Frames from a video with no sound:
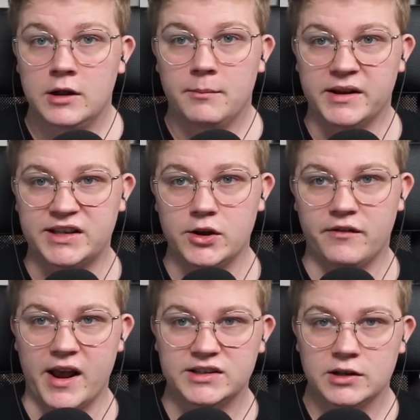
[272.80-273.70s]
my SEO
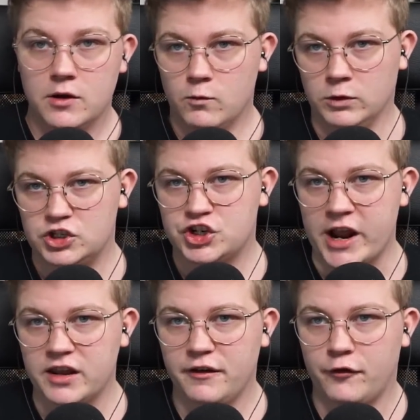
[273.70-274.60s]
device, will
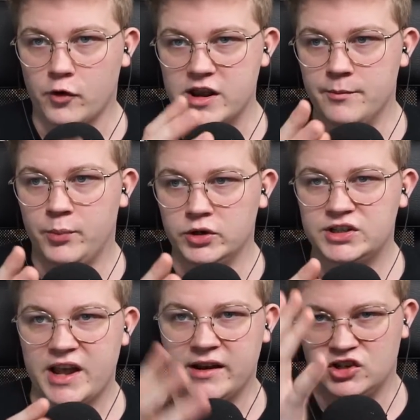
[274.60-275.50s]
check for
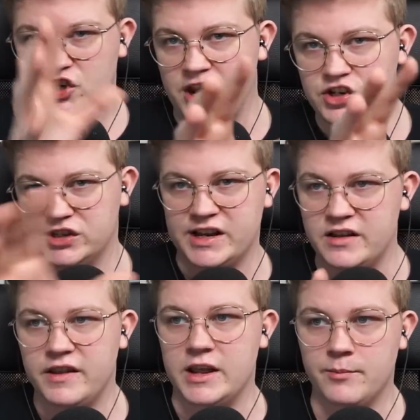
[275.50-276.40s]
inputs and changes
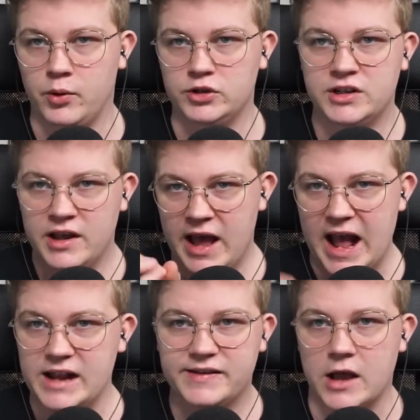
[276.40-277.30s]
in the input
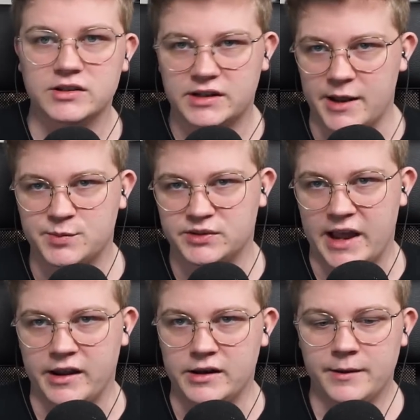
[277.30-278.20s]
8,000 times per
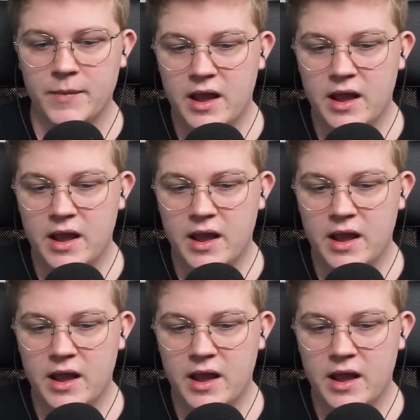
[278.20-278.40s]
second.